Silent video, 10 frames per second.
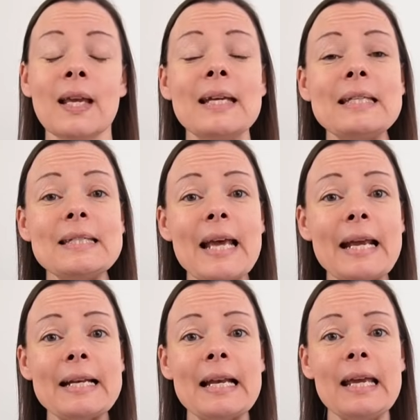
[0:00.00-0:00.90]
And
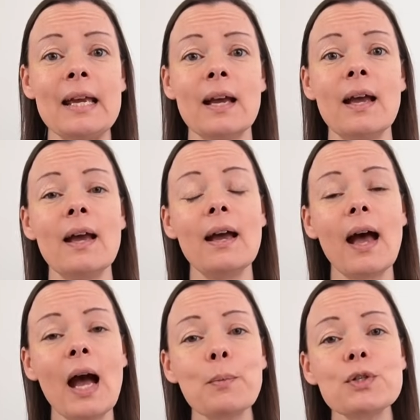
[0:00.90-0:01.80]
secondly,
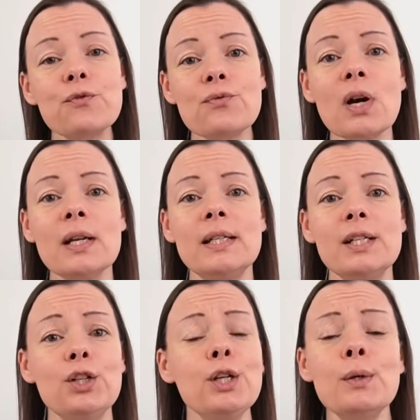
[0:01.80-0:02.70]
how much variety
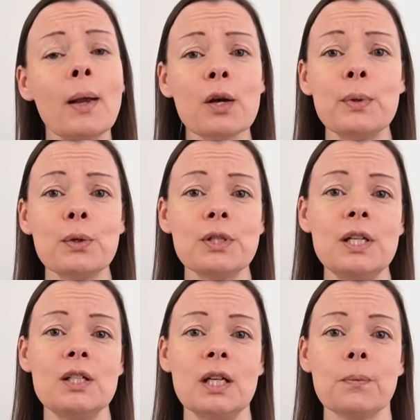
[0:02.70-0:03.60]
do you like with your
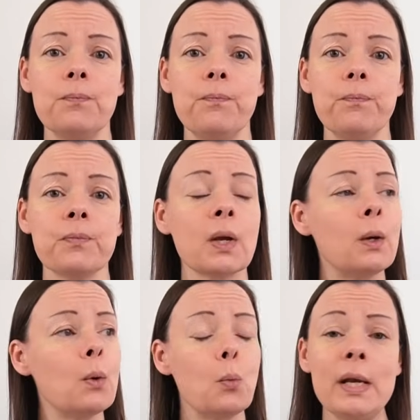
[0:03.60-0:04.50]
stitching?
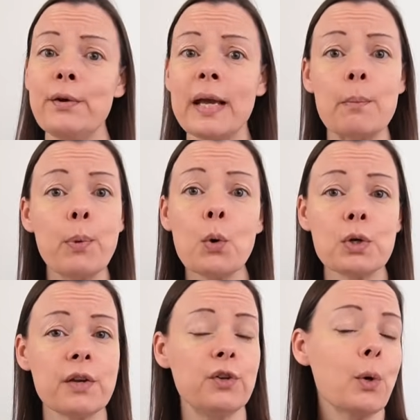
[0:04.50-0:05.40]
Will you get bored
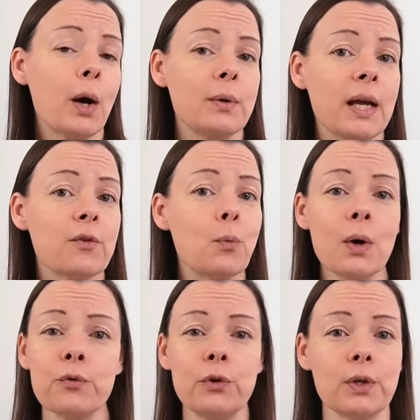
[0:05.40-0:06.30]
if you only have
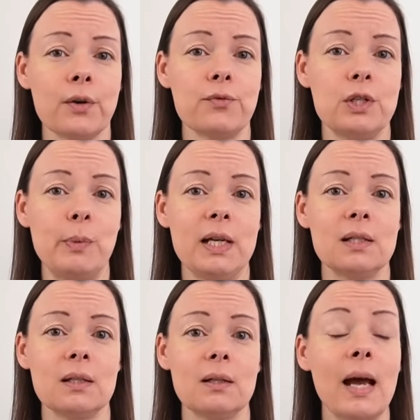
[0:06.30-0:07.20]
1 full coverage
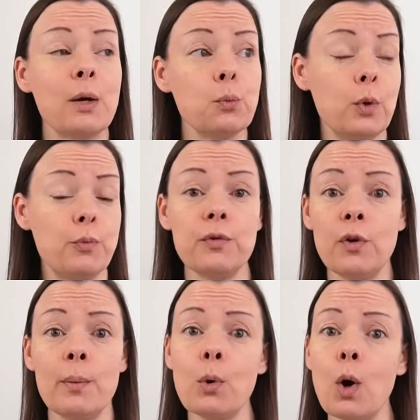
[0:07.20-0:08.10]
piece and would
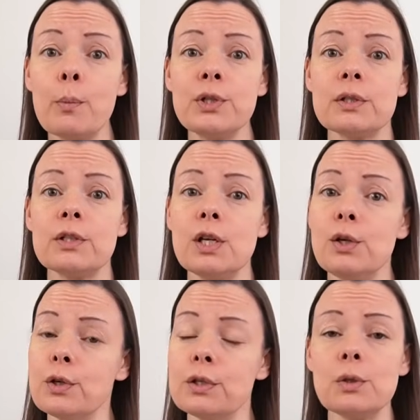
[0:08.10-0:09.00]
prefer more options that you
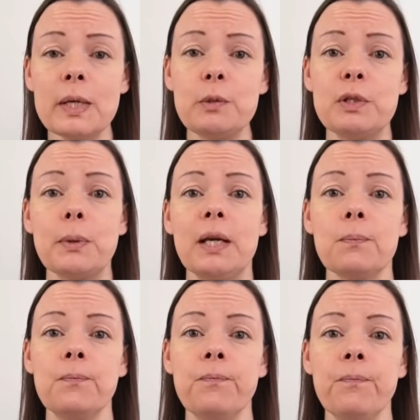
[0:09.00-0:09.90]
can switch between?
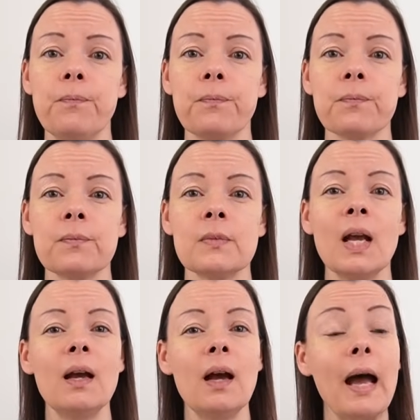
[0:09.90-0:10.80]

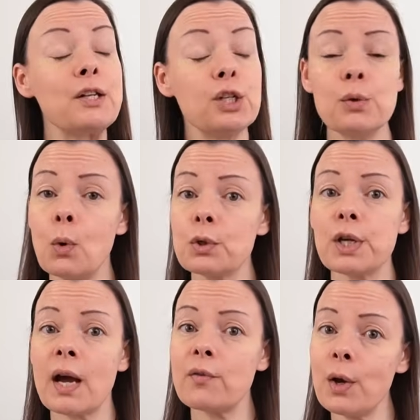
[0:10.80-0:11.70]
And do you also
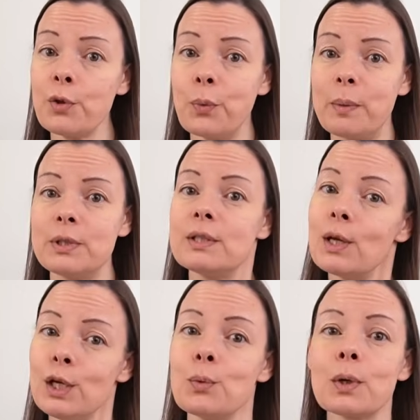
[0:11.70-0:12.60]
have other whips
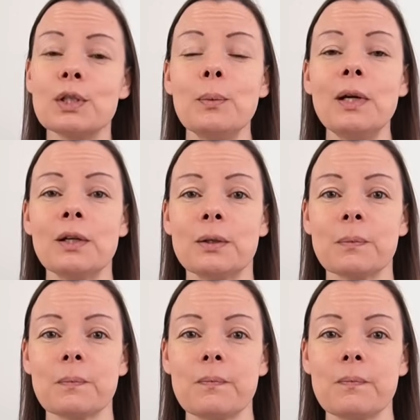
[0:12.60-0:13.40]
that you want to work on?